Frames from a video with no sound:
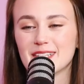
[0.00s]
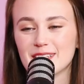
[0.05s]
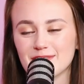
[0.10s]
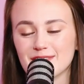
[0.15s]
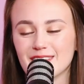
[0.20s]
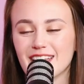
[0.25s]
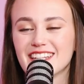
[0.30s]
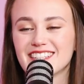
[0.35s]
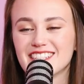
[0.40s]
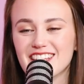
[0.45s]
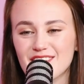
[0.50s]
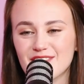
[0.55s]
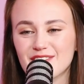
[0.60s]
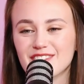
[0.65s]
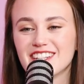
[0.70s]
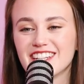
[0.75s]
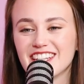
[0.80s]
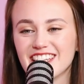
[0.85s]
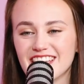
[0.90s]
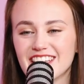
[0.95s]

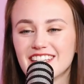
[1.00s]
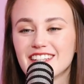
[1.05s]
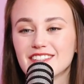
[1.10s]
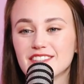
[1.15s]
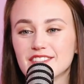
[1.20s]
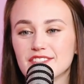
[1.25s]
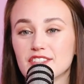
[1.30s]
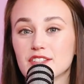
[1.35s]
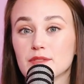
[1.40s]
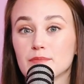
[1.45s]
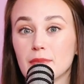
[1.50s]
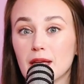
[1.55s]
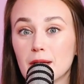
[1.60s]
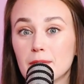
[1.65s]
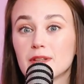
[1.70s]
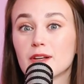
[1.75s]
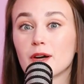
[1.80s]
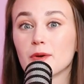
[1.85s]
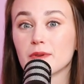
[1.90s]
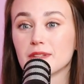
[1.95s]
definitely is, just
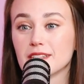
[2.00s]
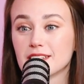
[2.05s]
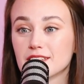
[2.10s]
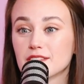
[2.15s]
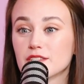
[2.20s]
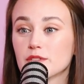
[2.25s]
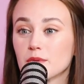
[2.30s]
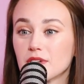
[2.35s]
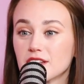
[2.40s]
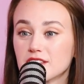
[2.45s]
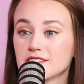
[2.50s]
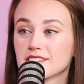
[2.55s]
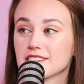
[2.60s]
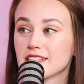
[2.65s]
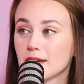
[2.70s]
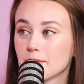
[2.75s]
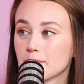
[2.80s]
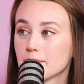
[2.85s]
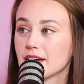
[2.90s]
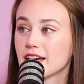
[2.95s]
maybe not when the swell's
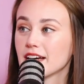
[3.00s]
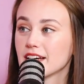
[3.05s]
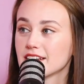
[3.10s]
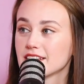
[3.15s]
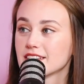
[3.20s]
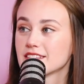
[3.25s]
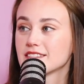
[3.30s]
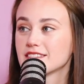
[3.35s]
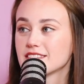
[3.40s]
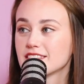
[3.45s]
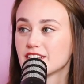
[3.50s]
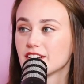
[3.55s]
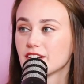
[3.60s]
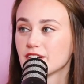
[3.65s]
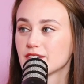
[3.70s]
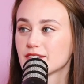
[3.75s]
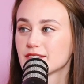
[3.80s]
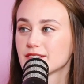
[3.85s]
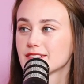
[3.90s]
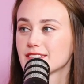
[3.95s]
that bad. You know?